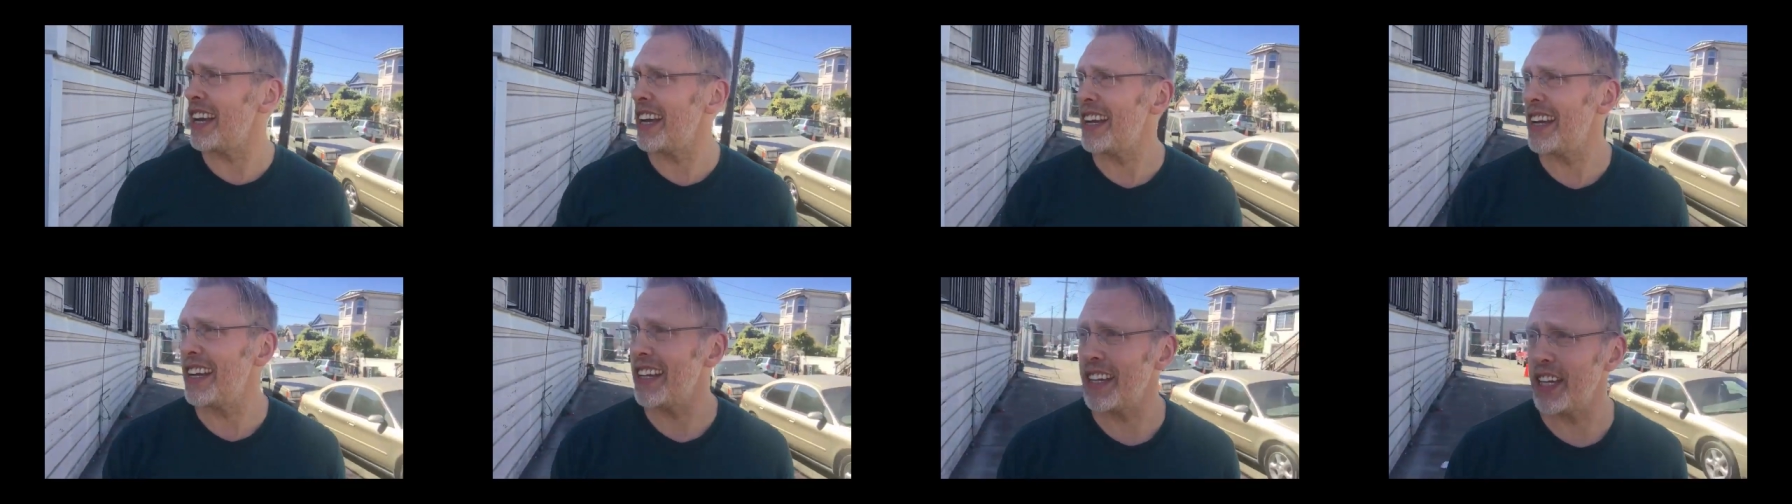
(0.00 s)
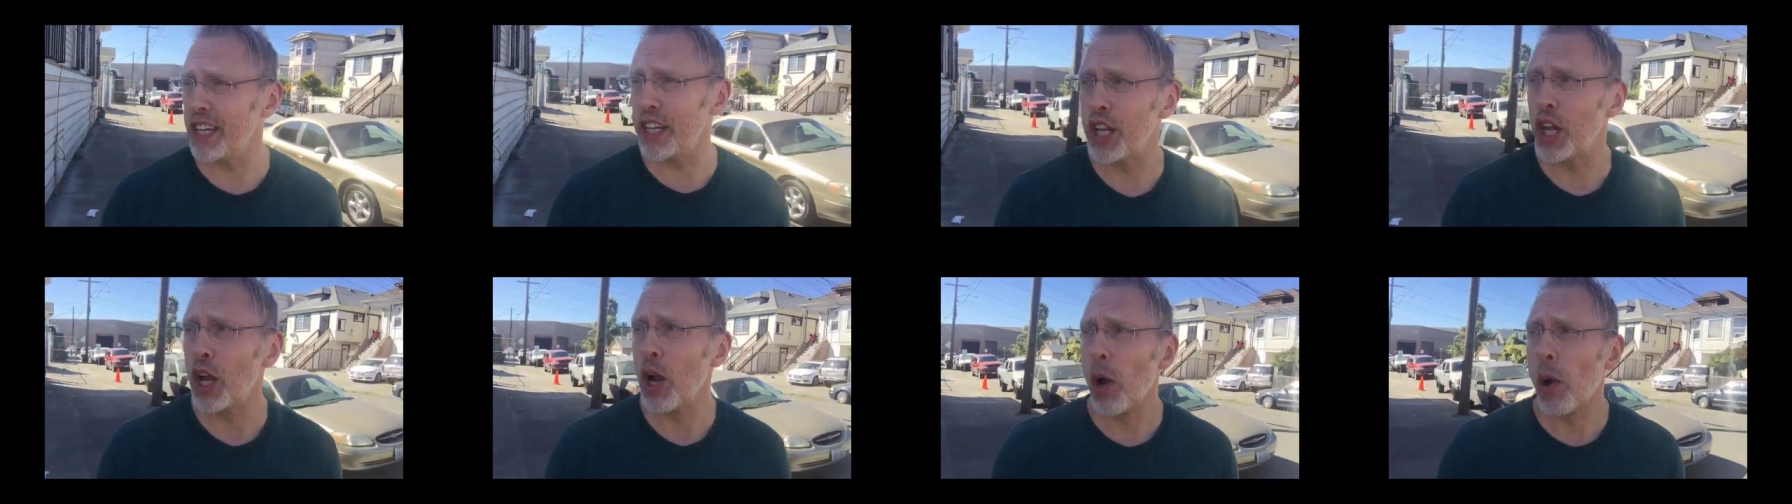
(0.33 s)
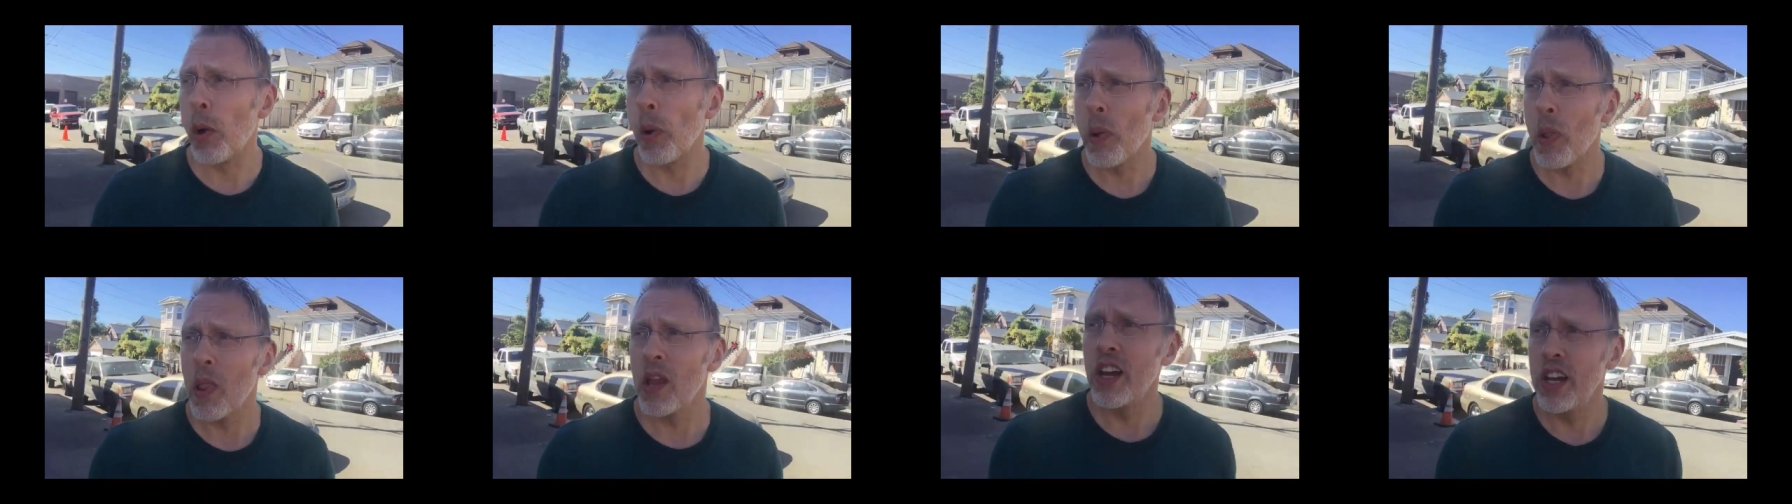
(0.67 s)
and
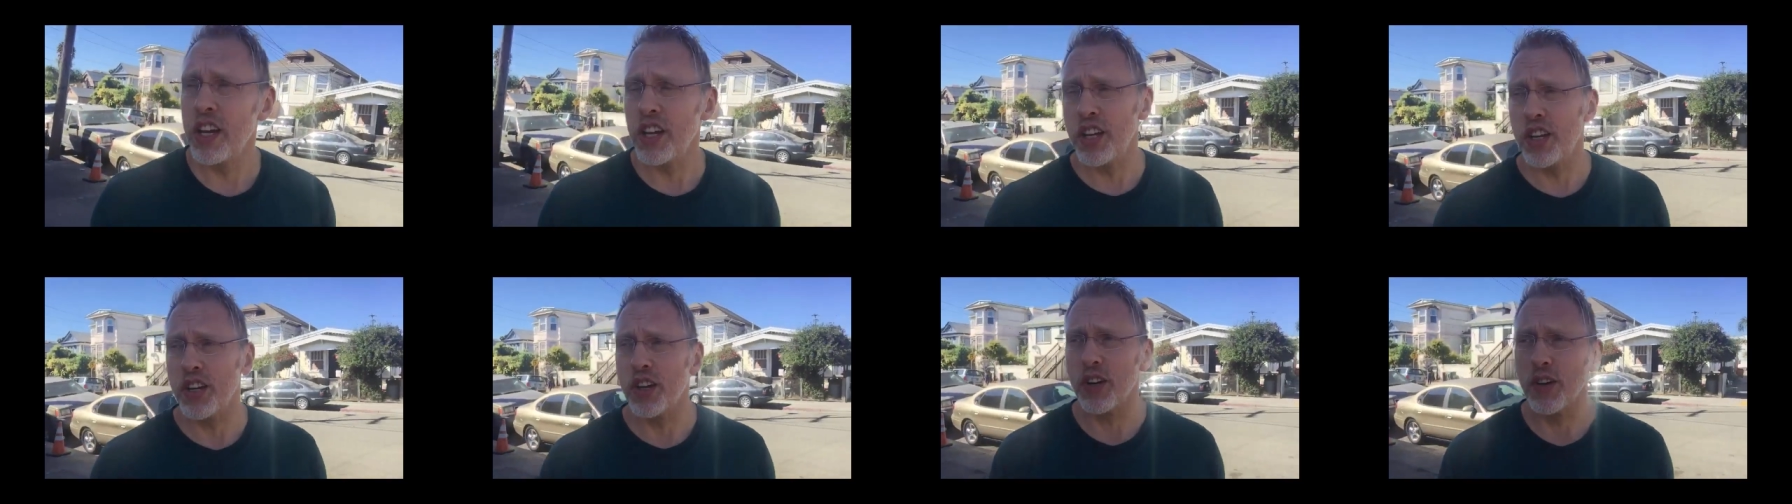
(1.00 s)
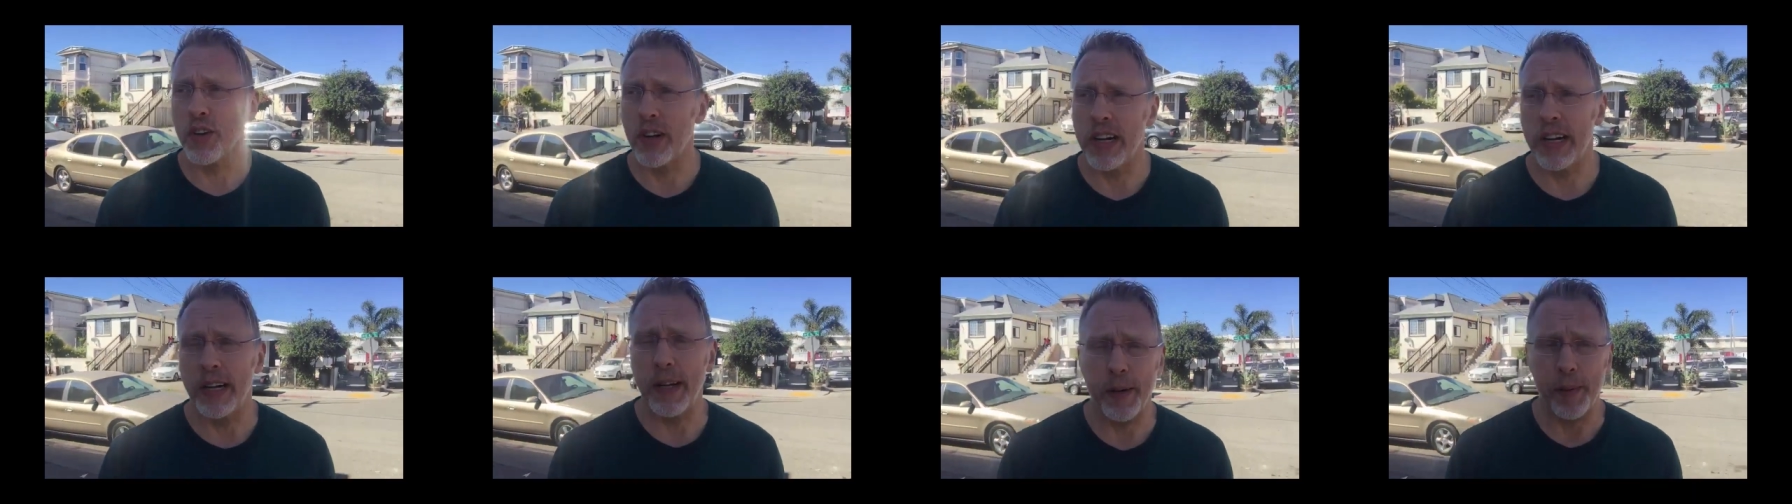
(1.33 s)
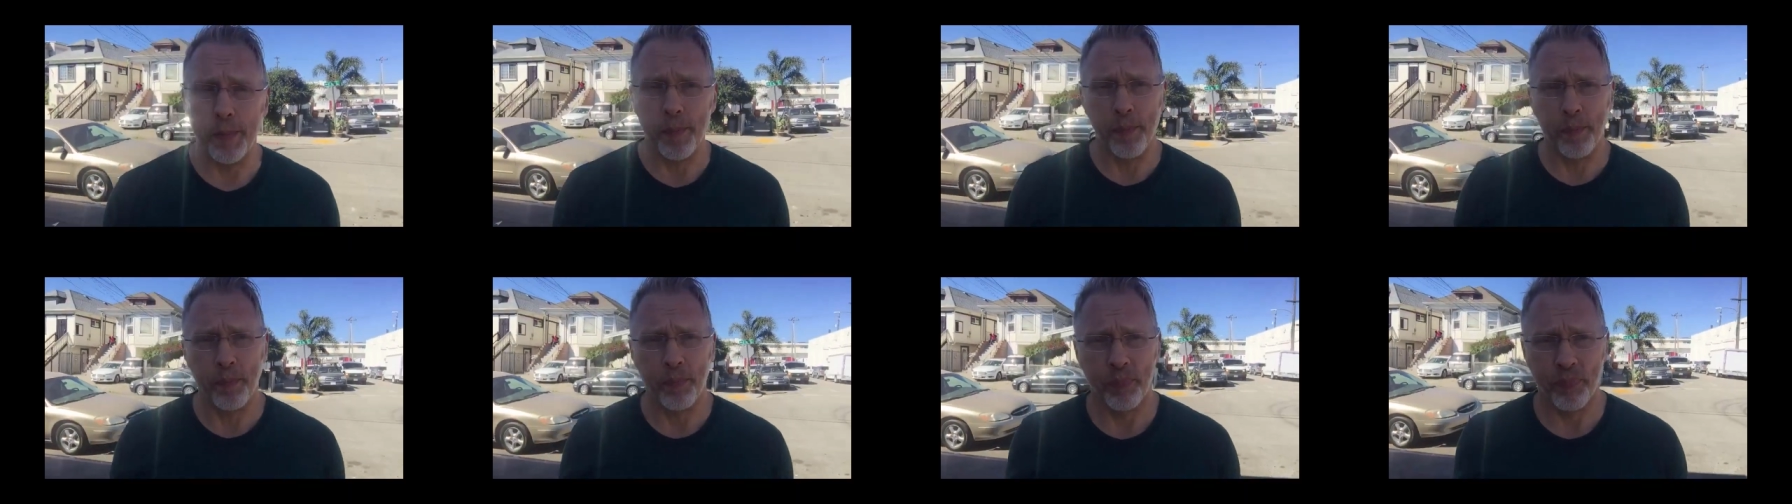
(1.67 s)
you're,
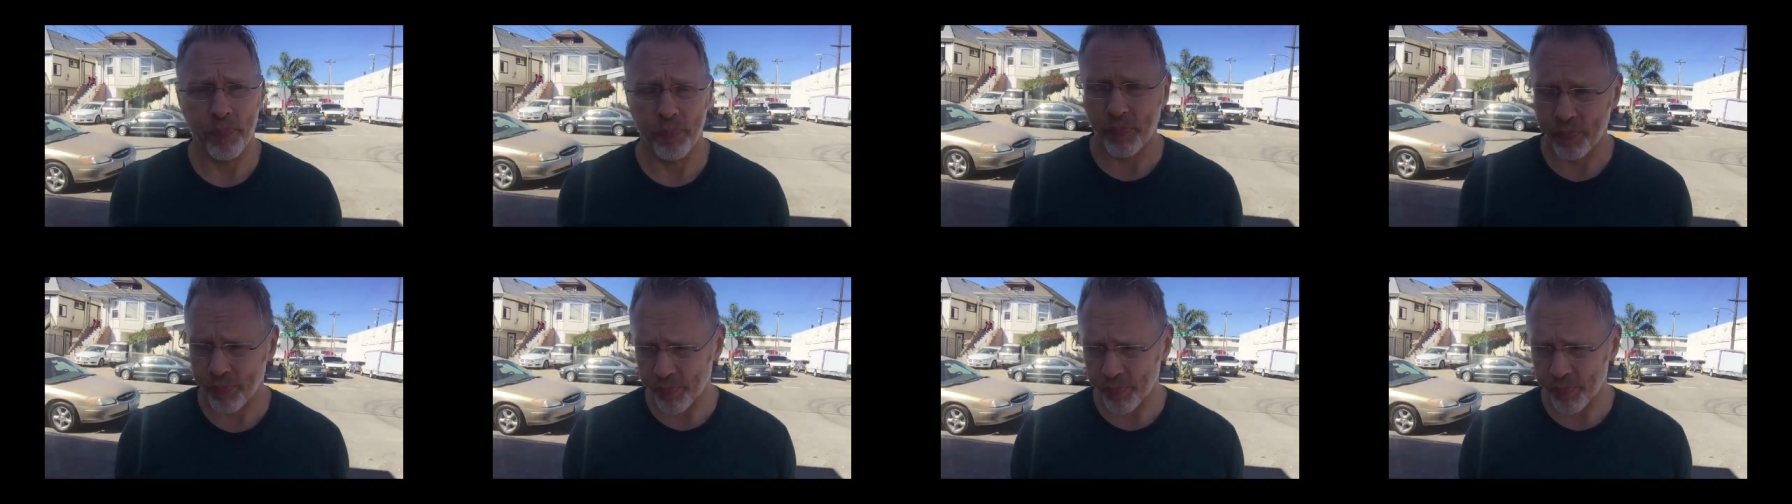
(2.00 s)
um,